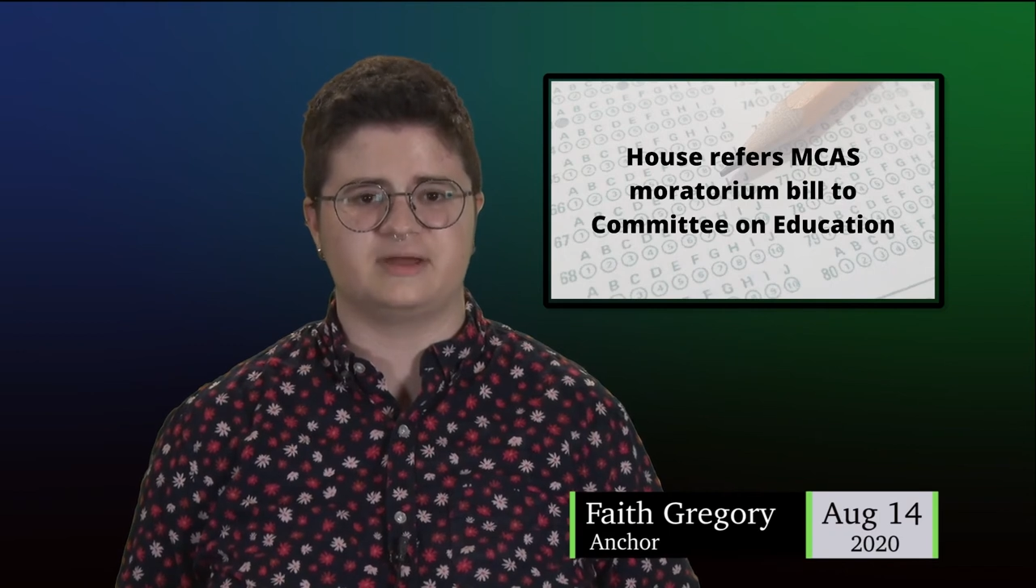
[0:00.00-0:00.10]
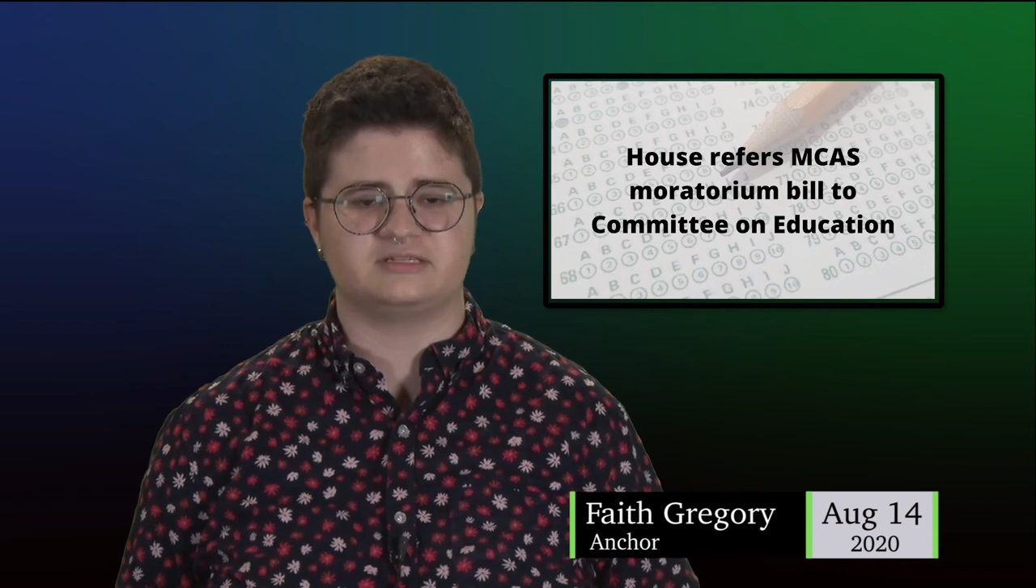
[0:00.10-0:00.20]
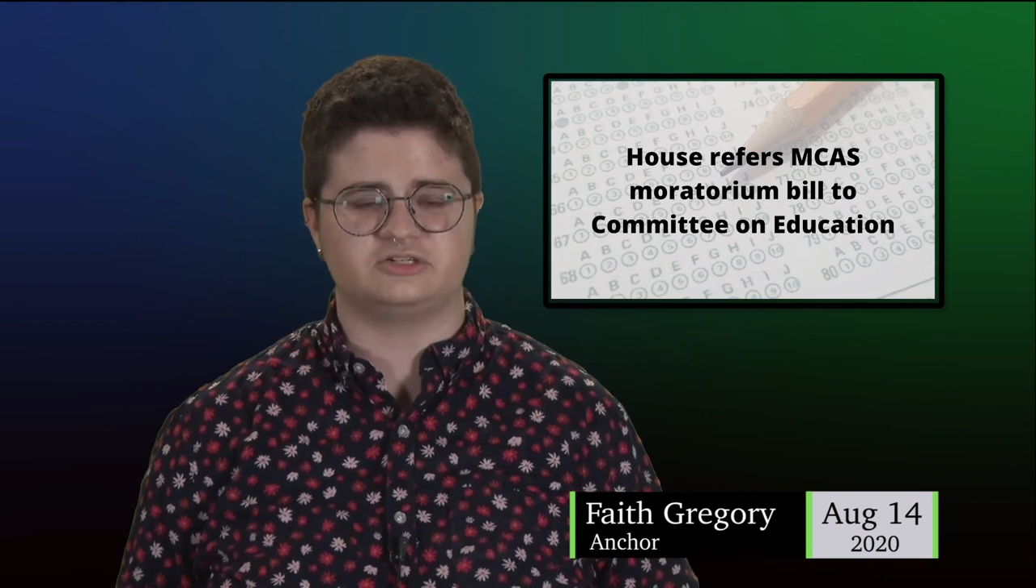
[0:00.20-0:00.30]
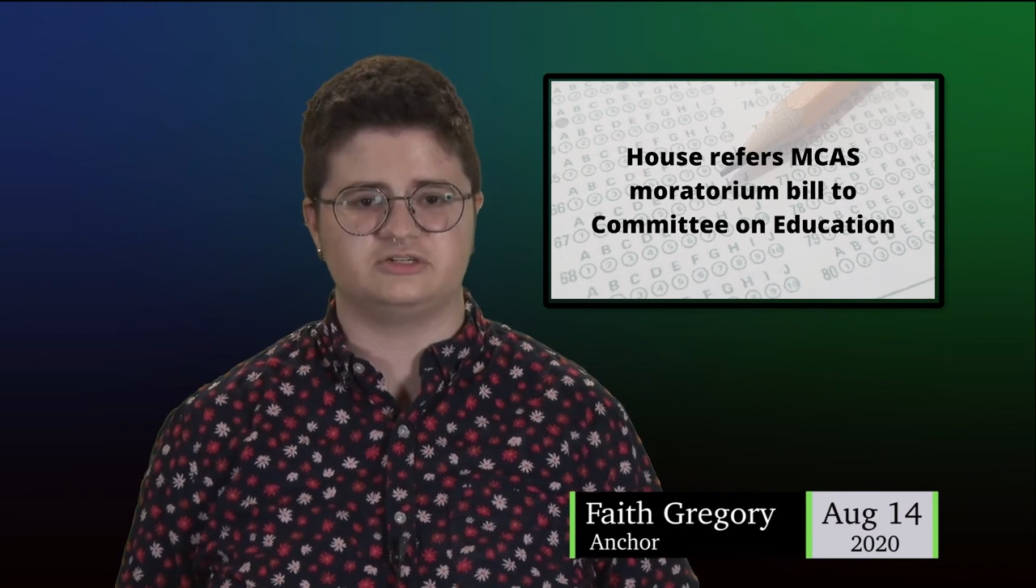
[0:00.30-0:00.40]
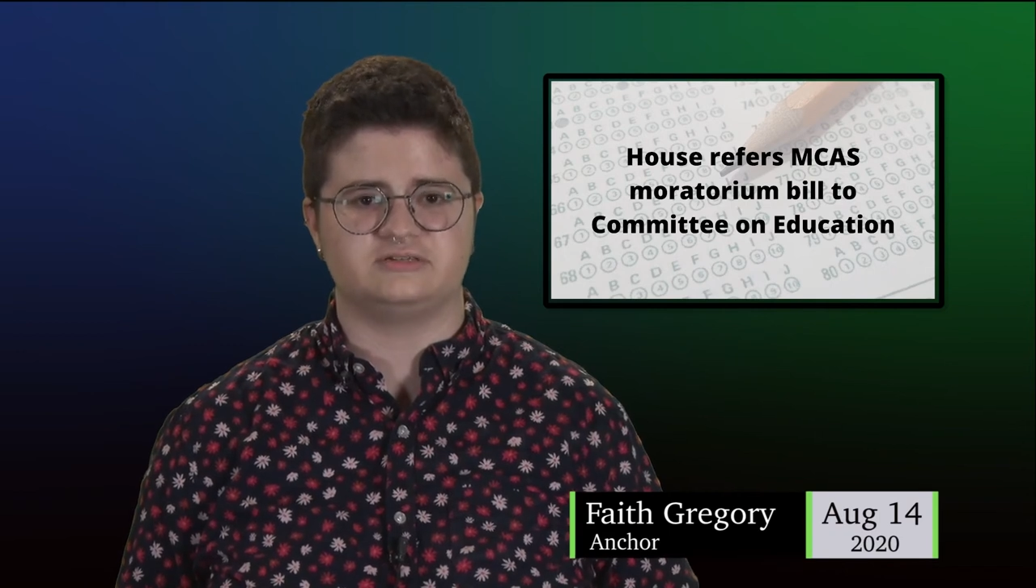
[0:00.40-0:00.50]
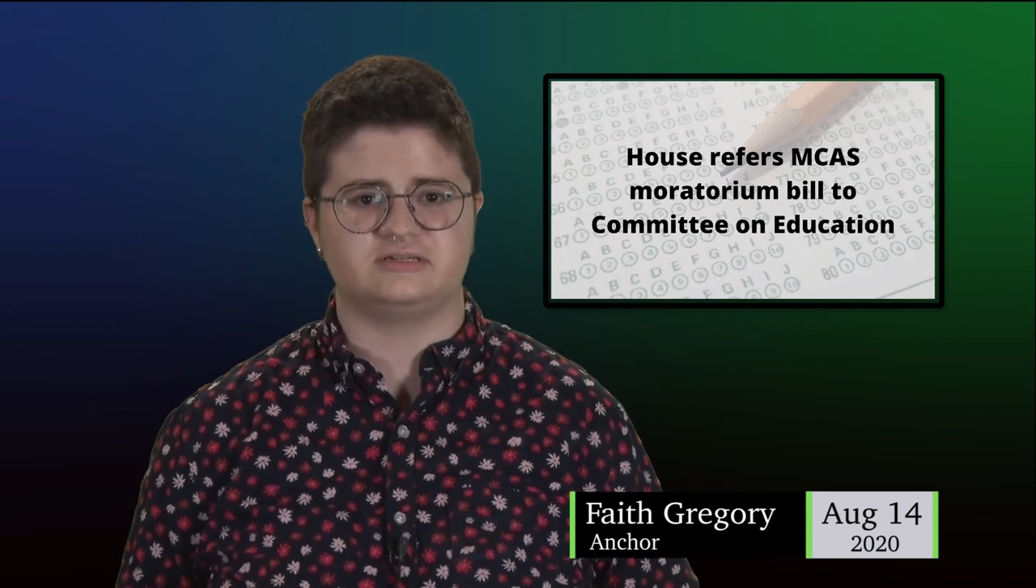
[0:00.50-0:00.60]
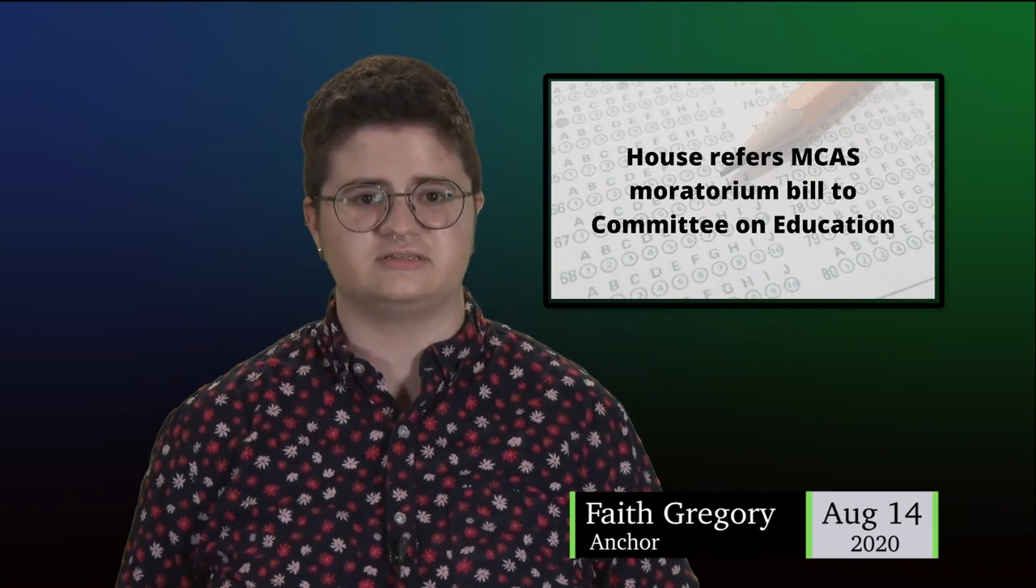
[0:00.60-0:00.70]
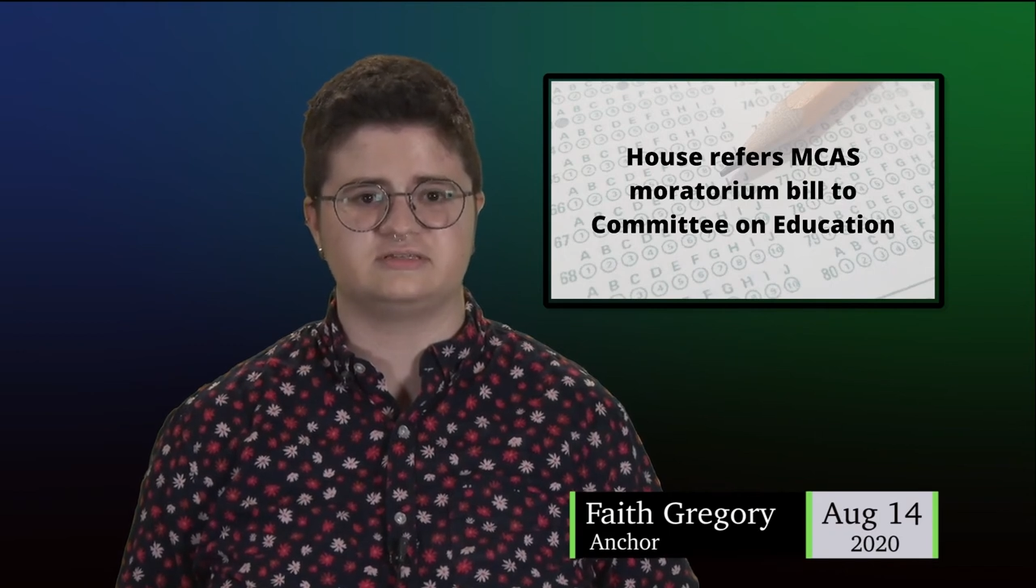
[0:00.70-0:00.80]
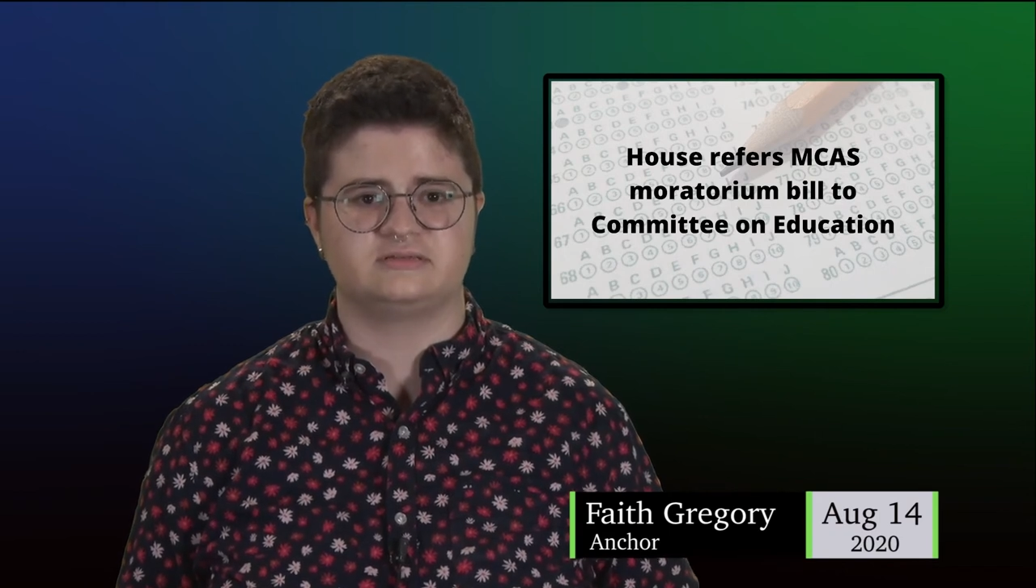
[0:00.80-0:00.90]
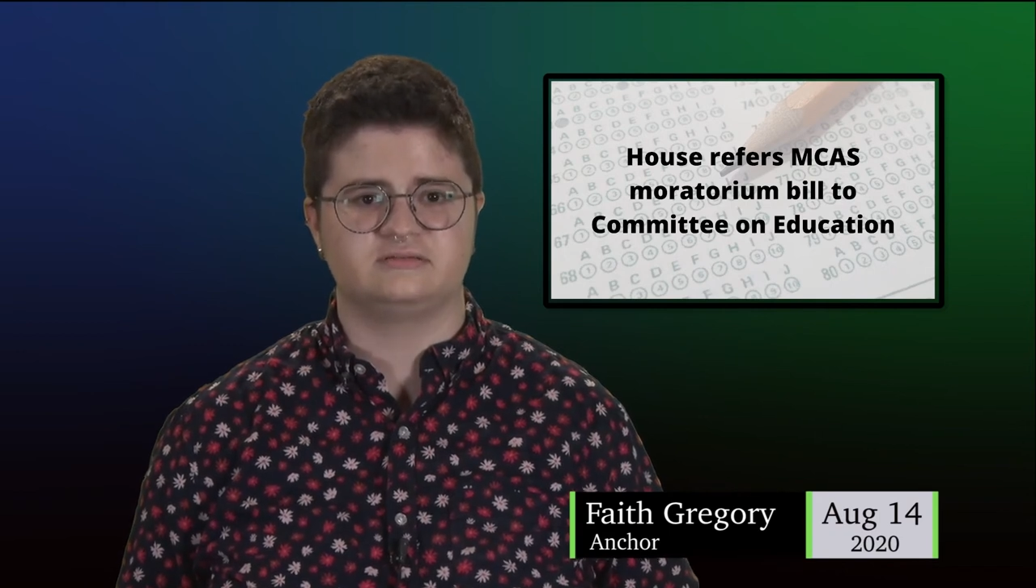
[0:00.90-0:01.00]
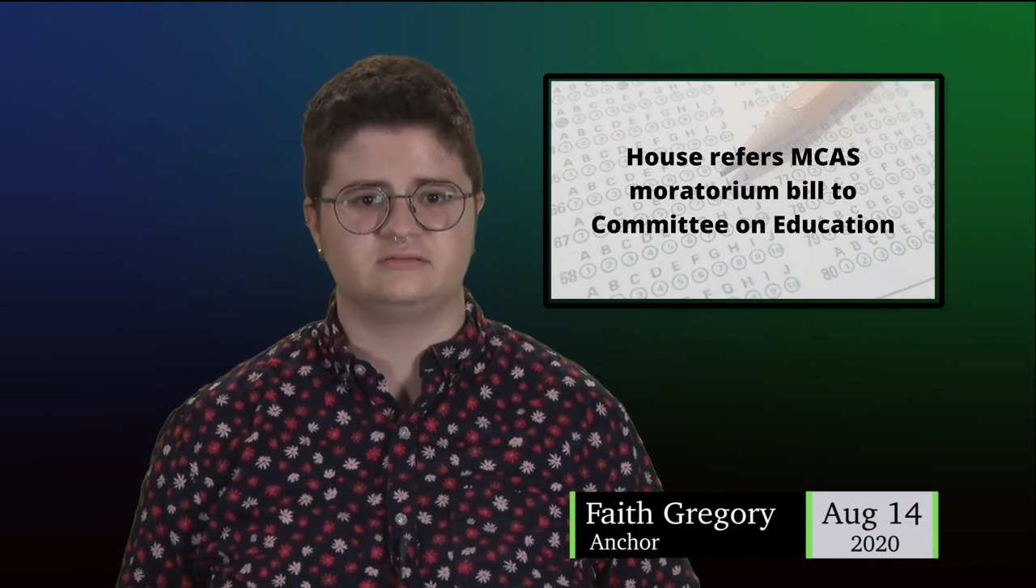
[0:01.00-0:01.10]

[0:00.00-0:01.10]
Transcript: Massachusetts.